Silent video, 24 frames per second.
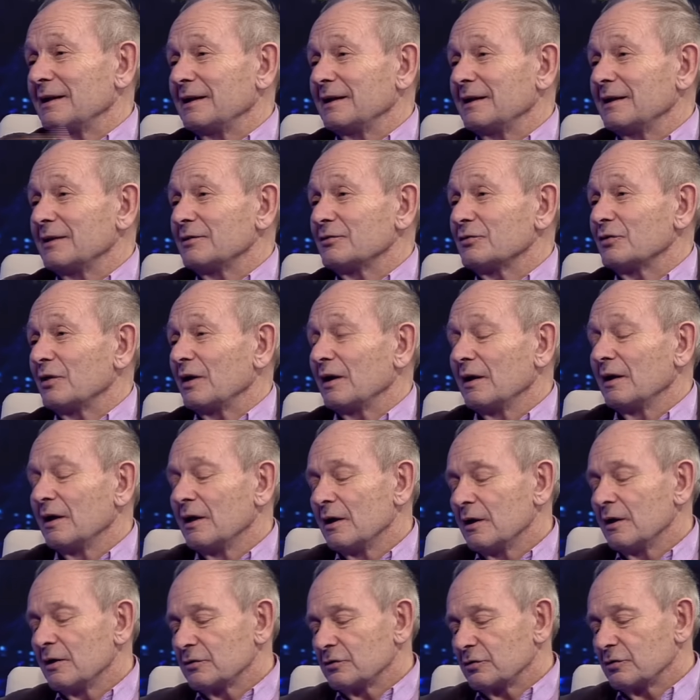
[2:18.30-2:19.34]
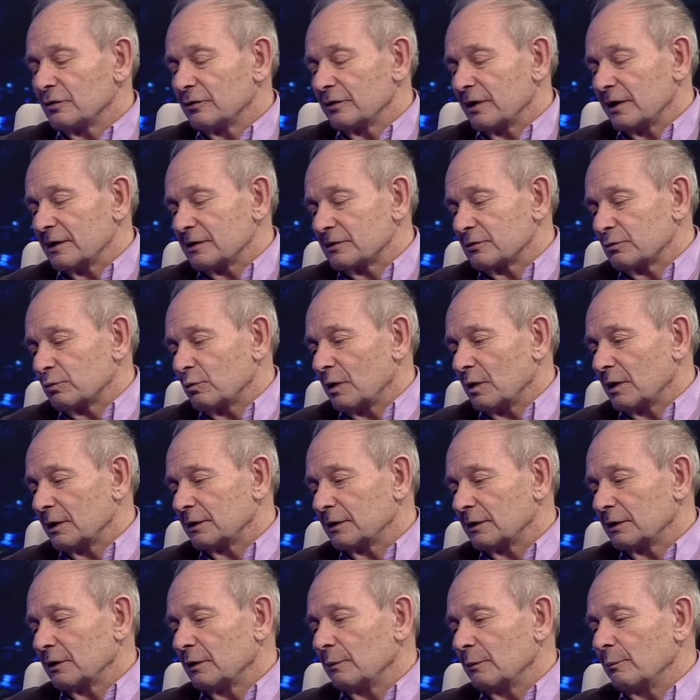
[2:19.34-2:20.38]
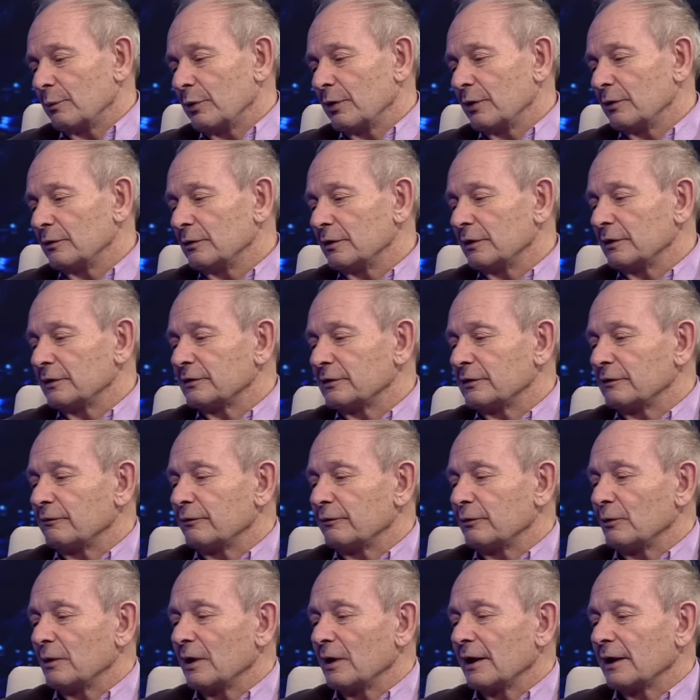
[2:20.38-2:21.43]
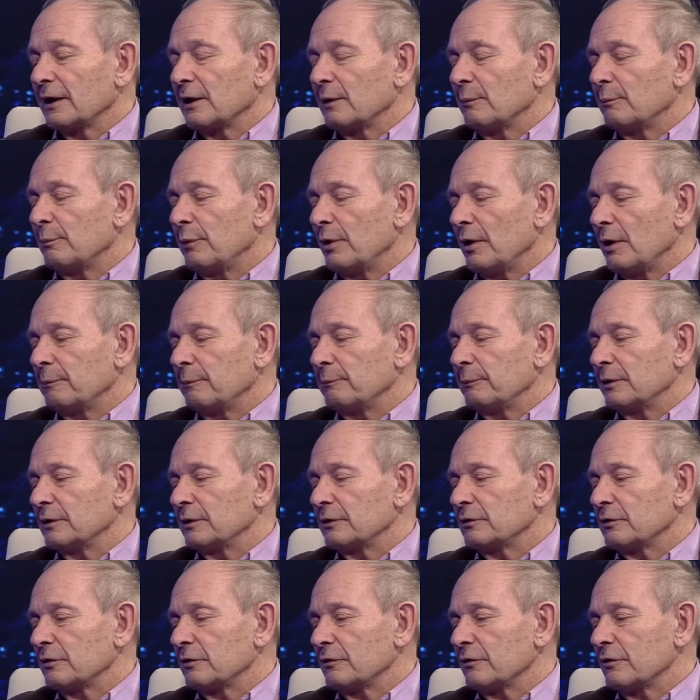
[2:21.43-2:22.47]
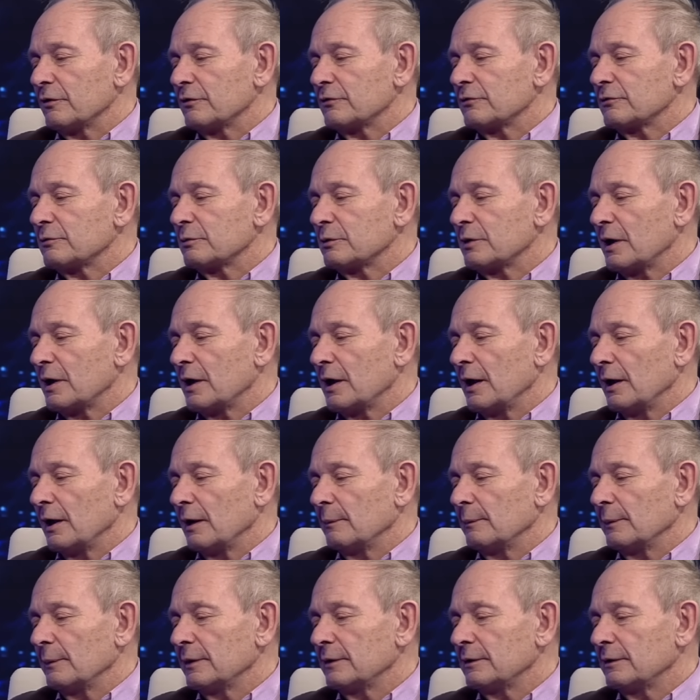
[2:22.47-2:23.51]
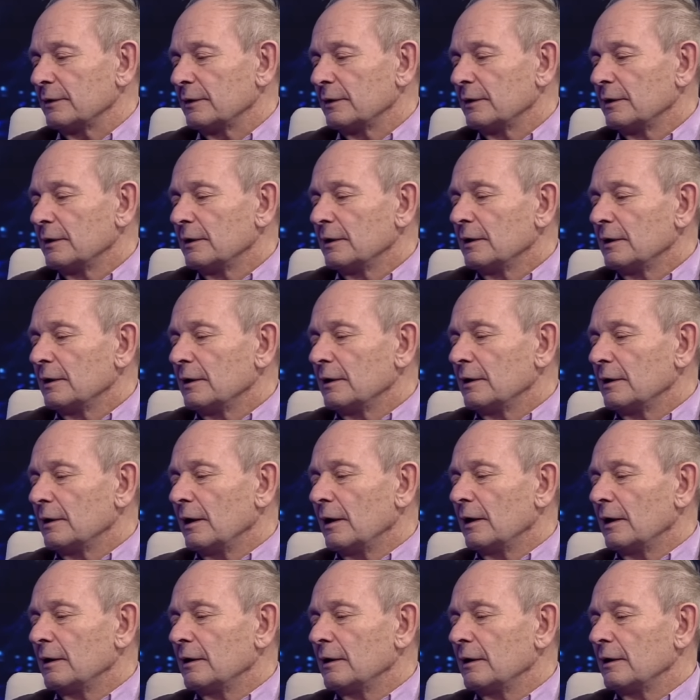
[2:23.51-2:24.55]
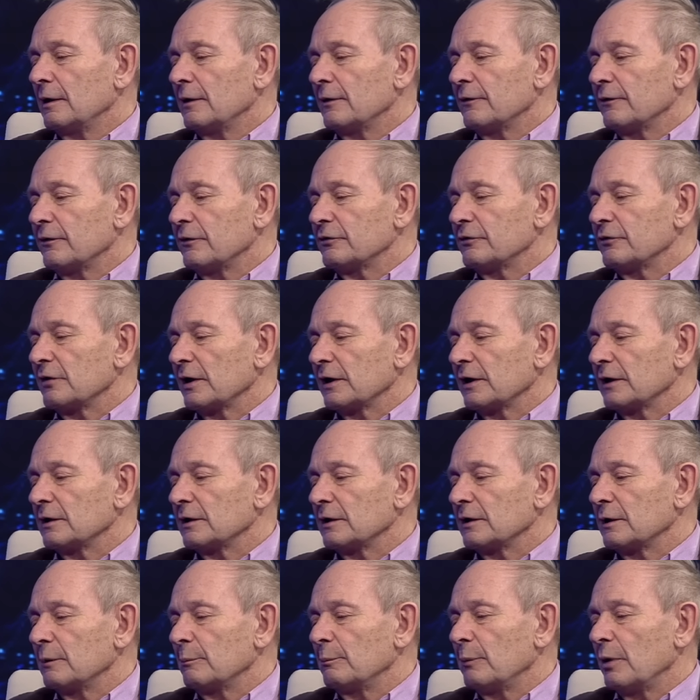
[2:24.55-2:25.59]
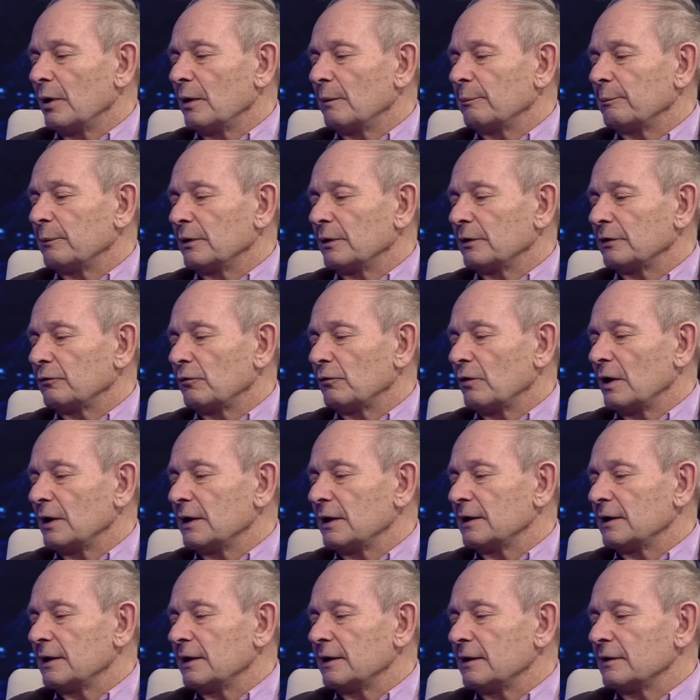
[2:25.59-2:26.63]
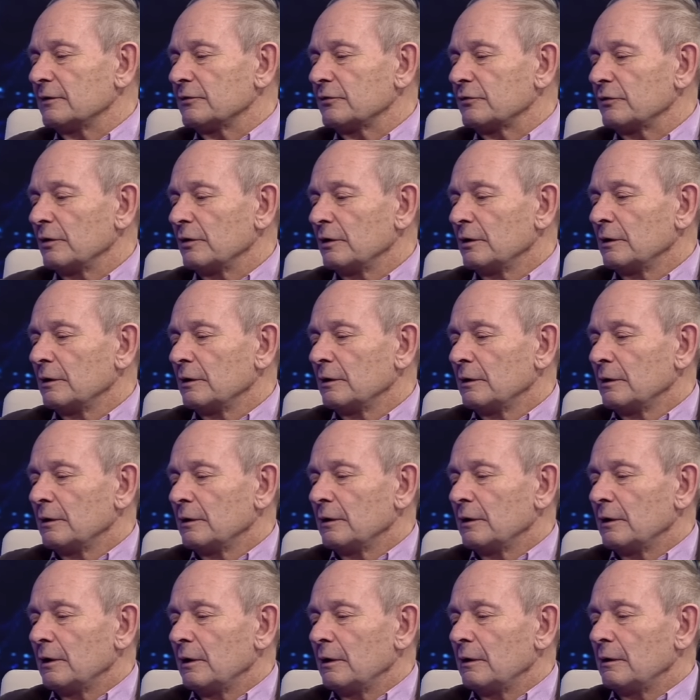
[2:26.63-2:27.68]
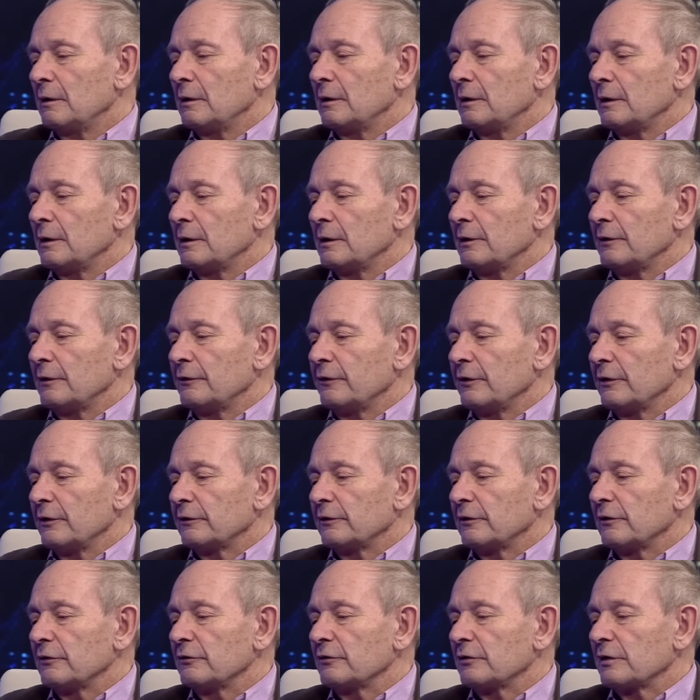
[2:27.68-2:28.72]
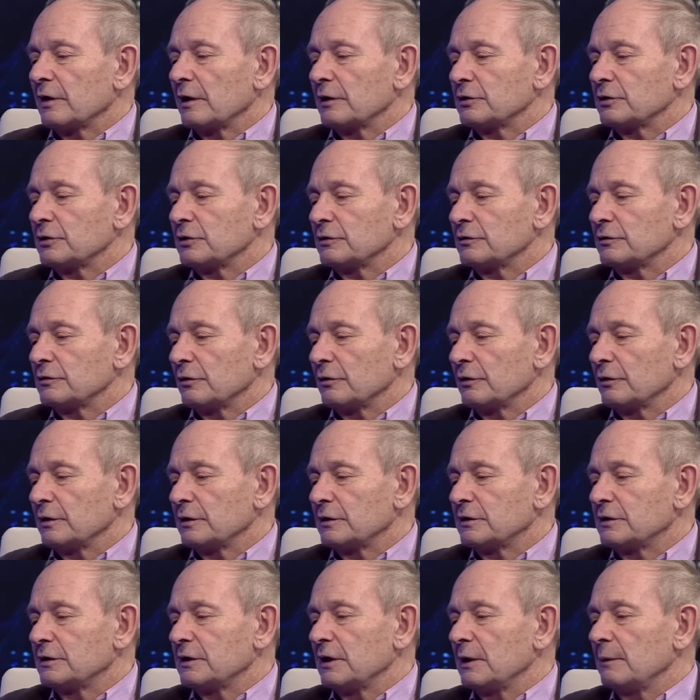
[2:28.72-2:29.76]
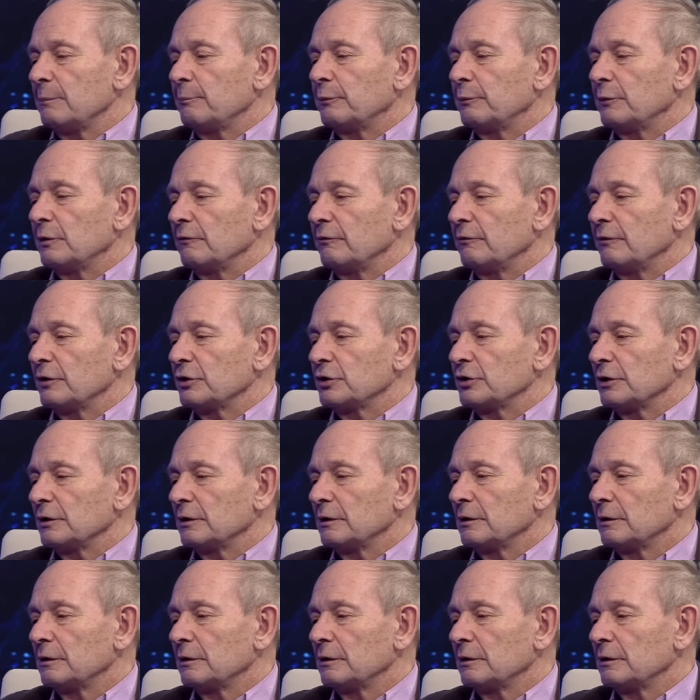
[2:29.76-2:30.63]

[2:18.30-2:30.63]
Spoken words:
in Israel. So that's one component, if you like, compartment to this element. The second compartment really is that this touches on a deep division